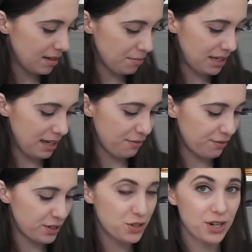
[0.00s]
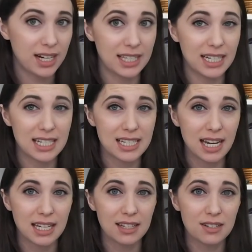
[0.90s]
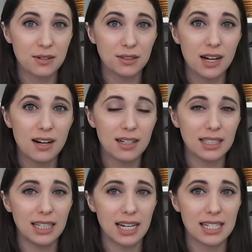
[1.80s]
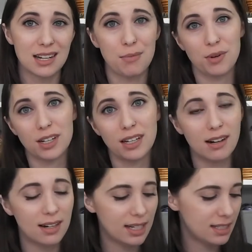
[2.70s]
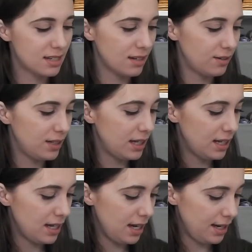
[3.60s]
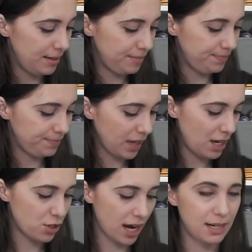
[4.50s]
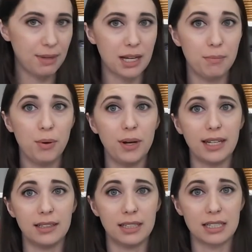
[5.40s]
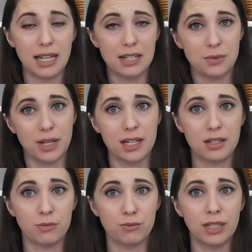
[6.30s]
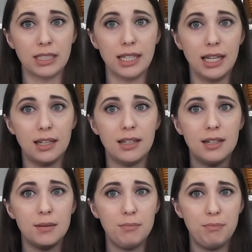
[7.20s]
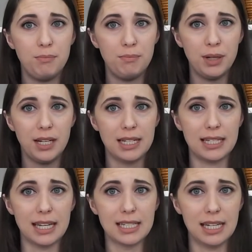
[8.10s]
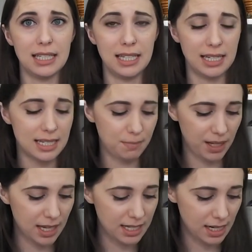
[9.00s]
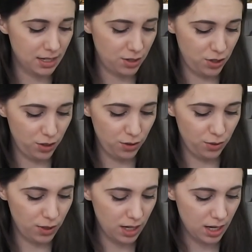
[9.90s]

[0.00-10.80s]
get frustrated that it's taking so long and then I stop working on it. So um, I tried to make a point this last week to really put a dent in this because I do